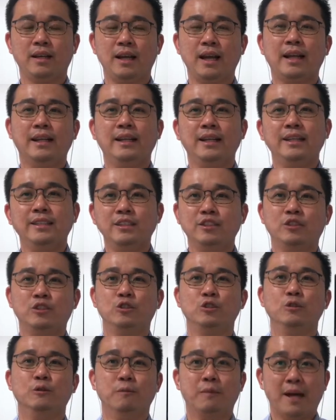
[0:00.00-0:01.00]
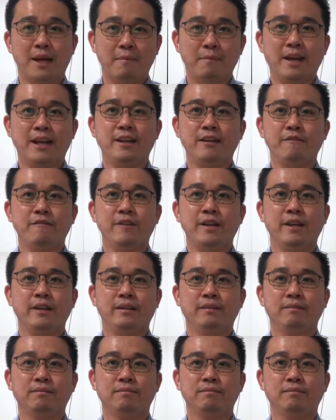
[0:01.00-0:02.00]
at least to my benefit?
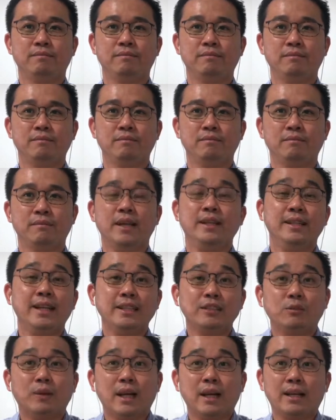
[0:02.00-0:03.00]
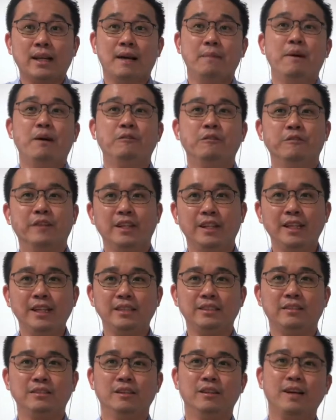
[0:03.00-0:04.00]
And that's when I come up with a
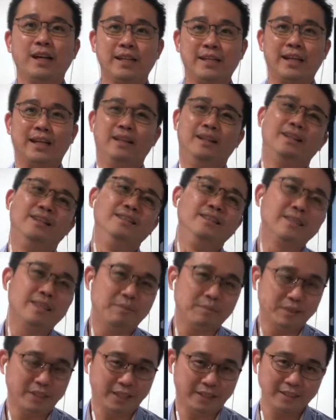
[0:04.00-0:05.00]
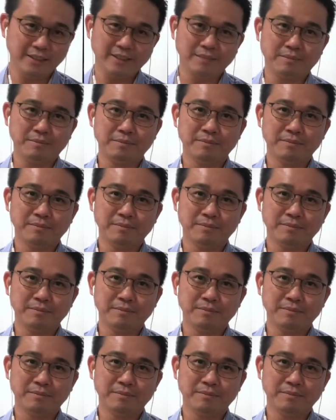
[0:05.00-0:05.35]
list. I can learn something.